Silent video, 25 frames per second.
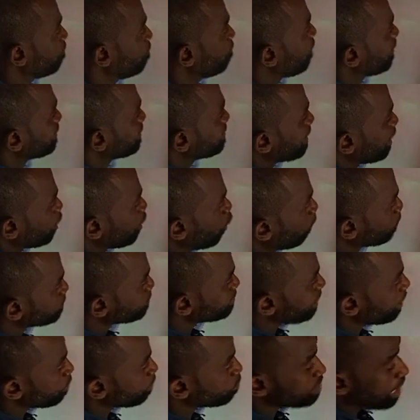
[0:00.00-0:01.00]
Particular of
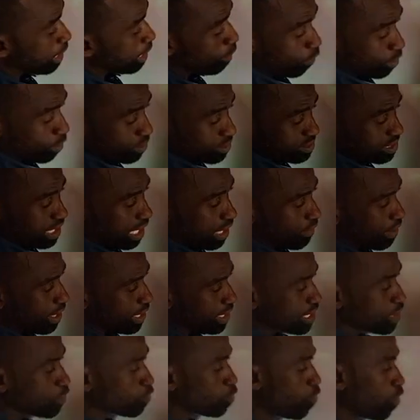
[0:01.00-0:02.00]
these angles are what now?
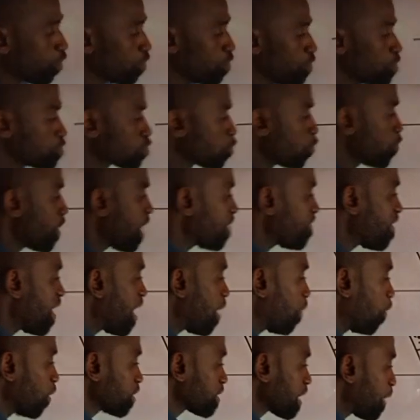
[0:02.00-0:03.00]
Are equal. So we have
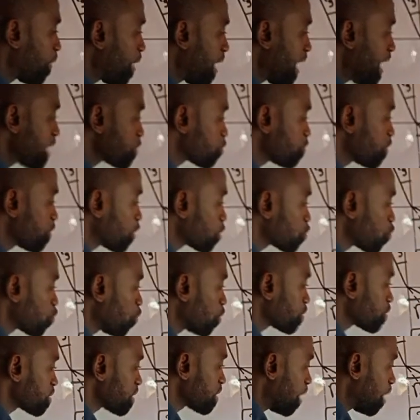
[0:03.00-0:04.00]
our S equals to
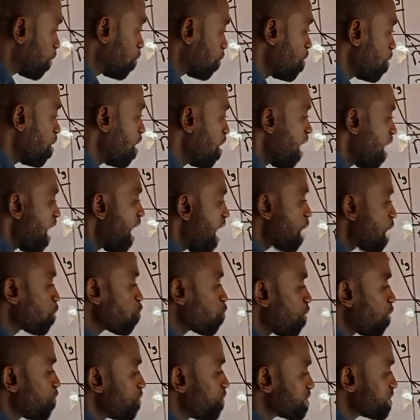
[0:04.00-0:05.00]
what now?
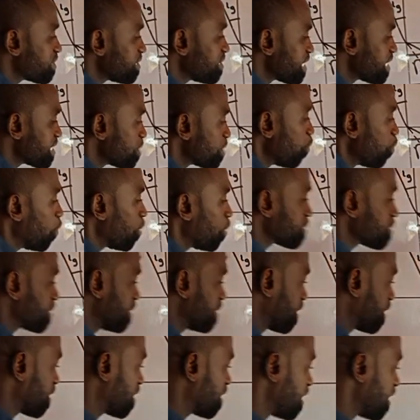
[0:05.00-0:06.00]
Angle of incidence in what?
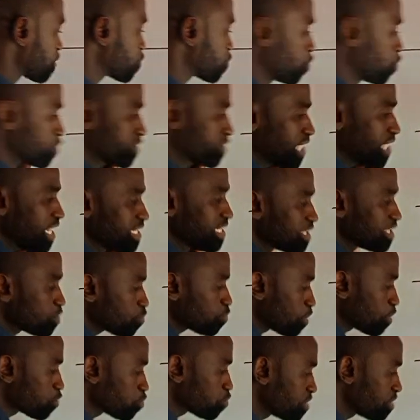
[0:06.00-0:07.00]
In glass. So change
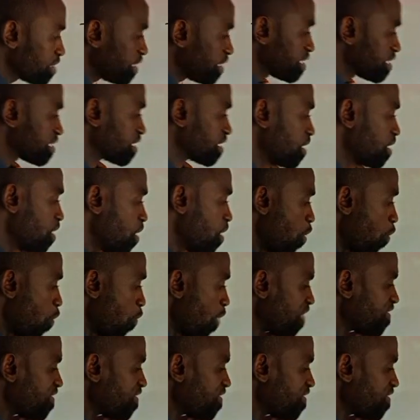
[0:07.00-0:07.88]
this one to this. We